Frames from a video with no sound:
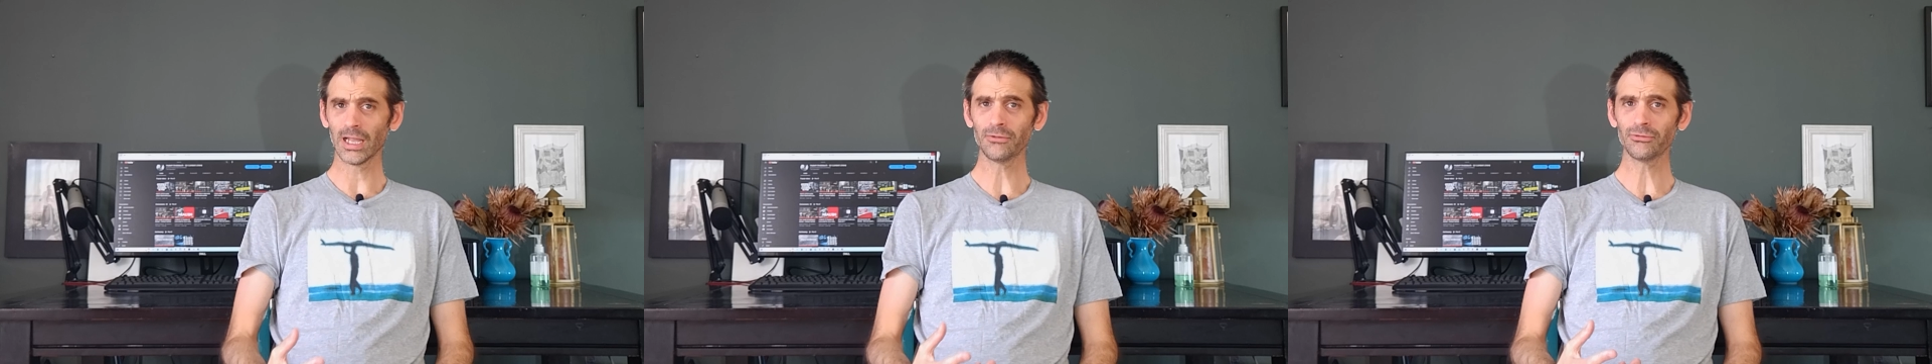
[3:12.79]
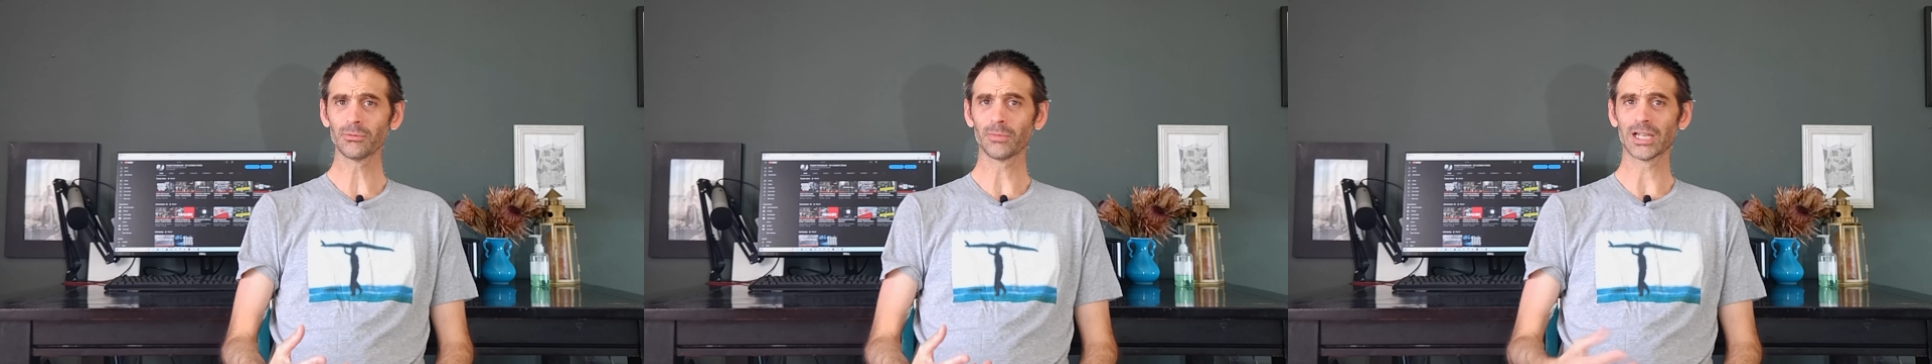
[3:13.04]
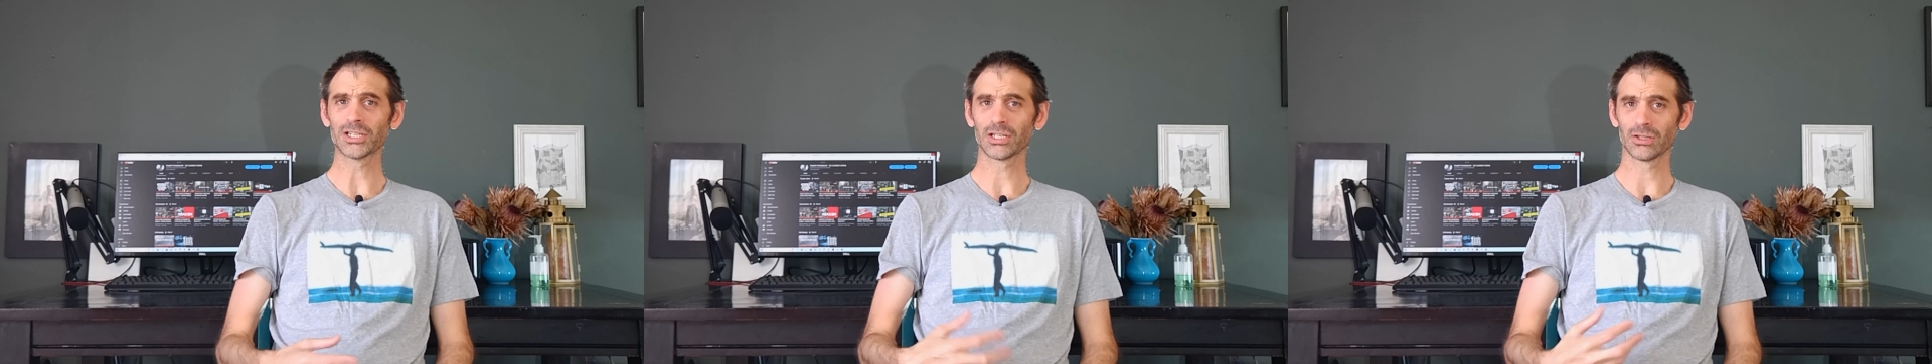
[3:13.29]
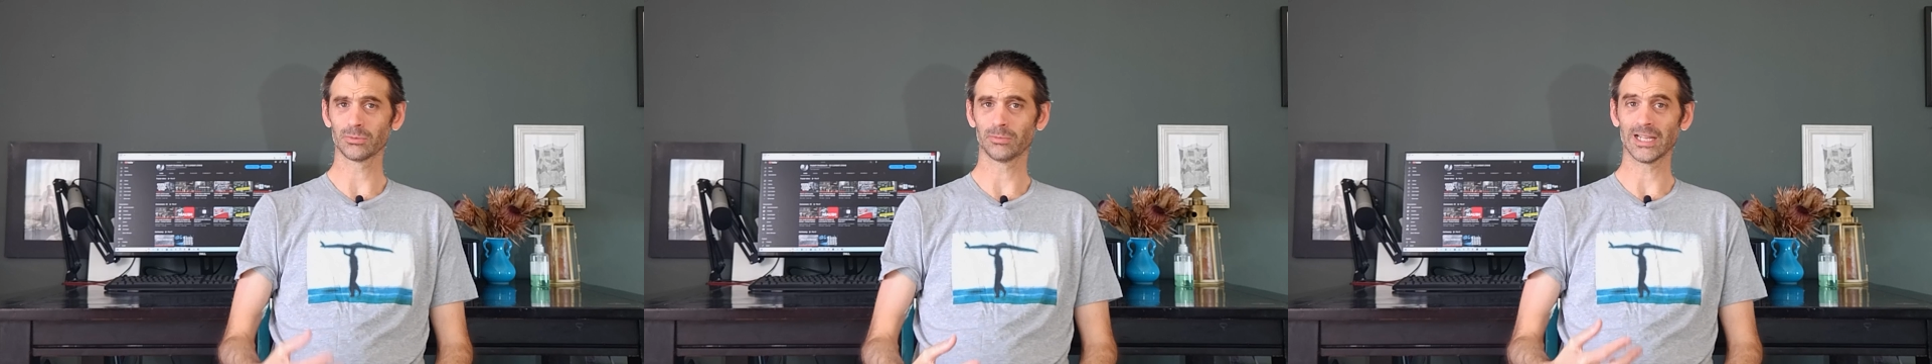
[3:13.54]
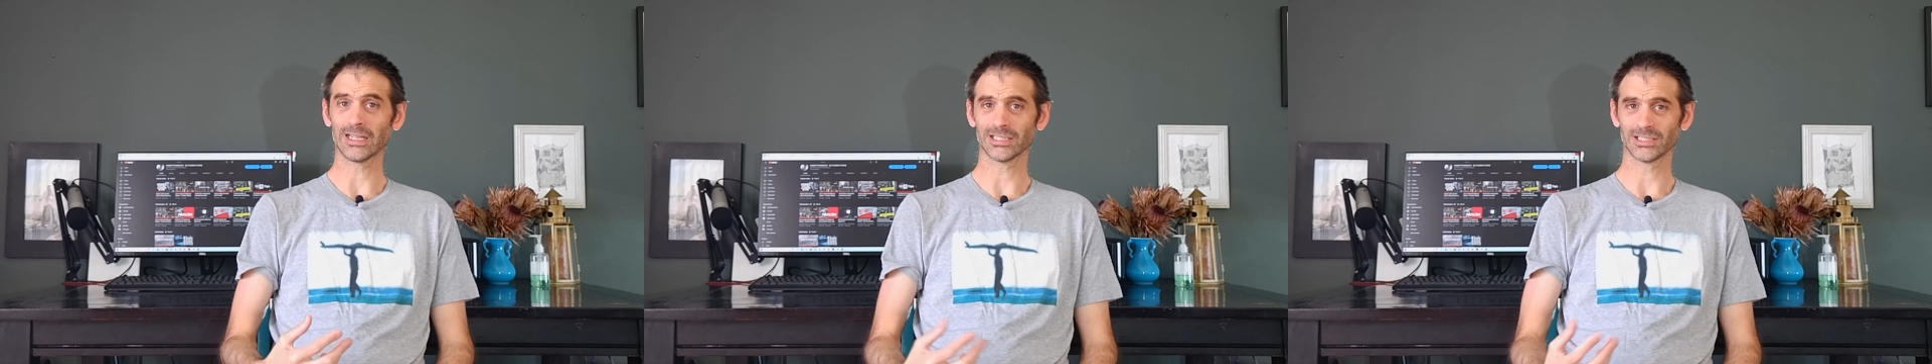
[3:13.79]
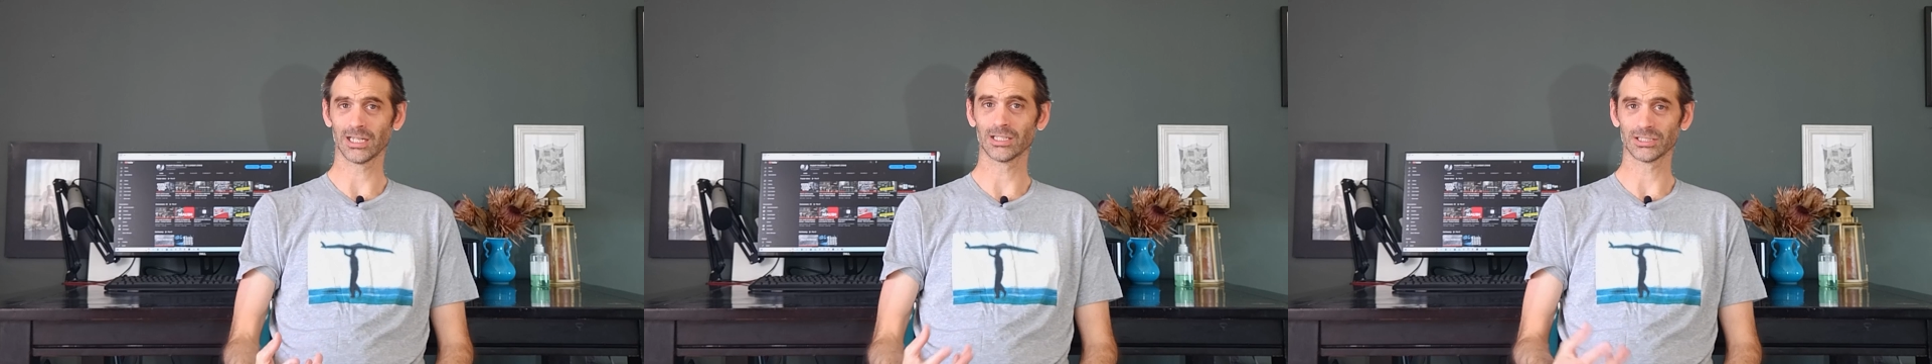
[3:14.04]
information to make a
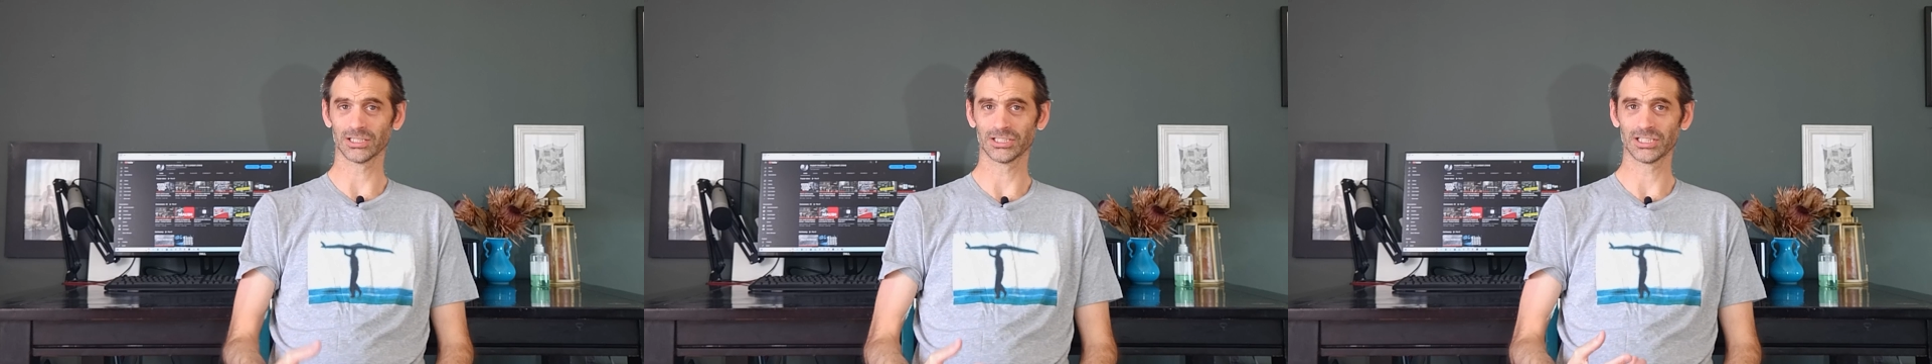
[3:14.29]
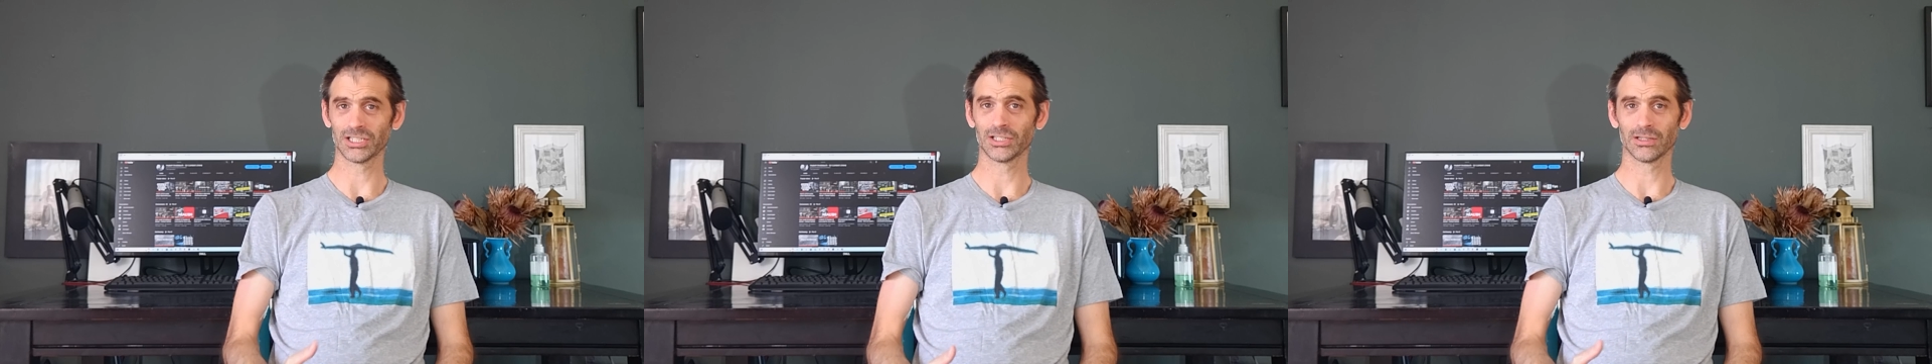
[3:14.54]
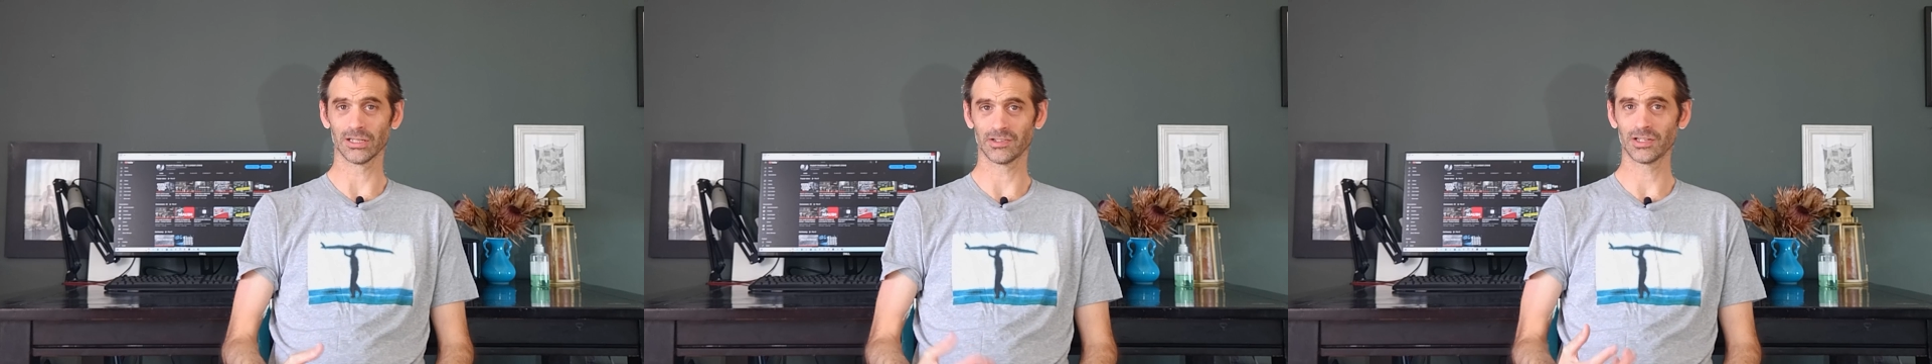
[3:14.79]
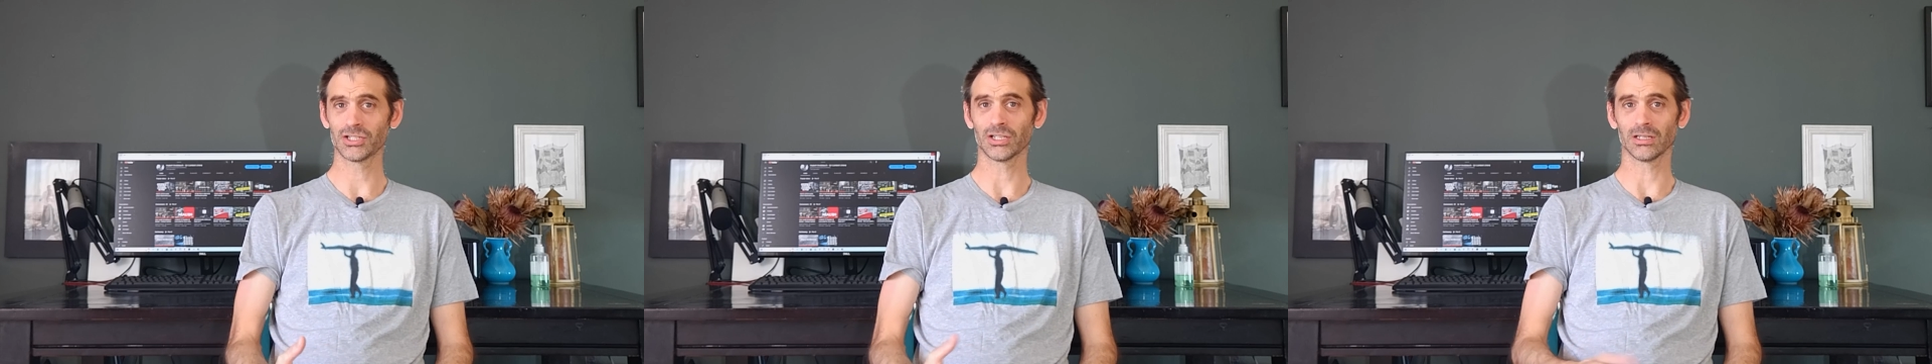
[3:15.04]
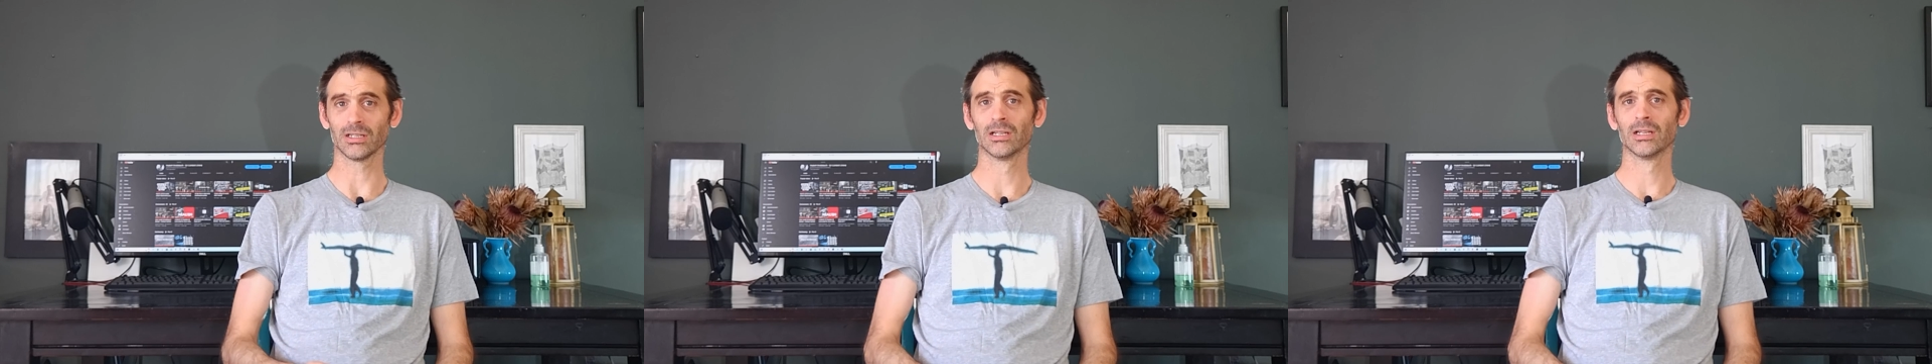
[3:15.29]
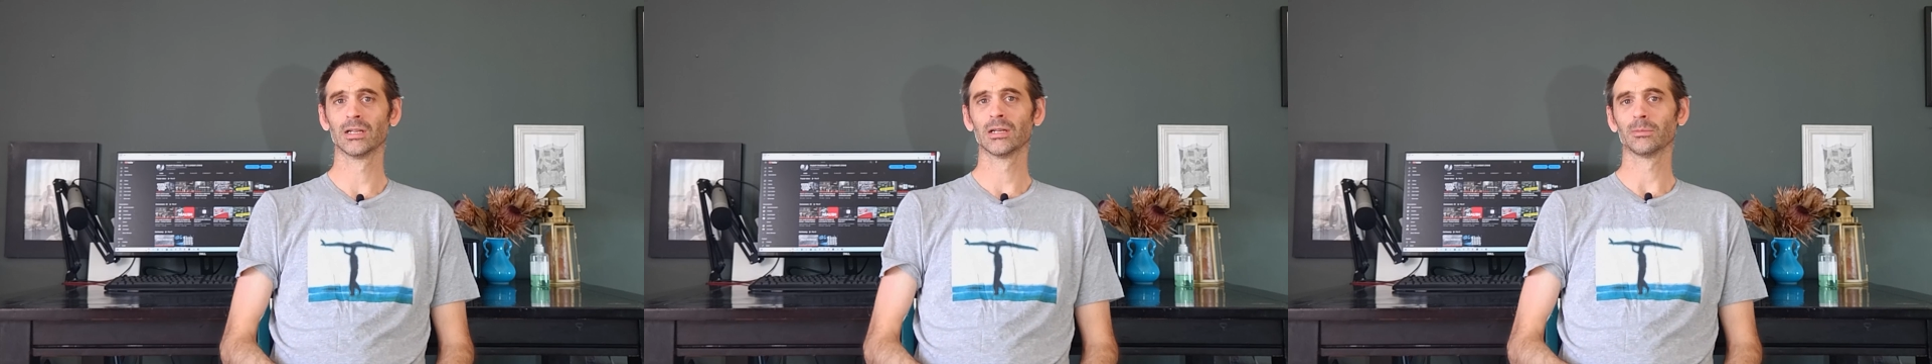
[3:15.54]
sales decision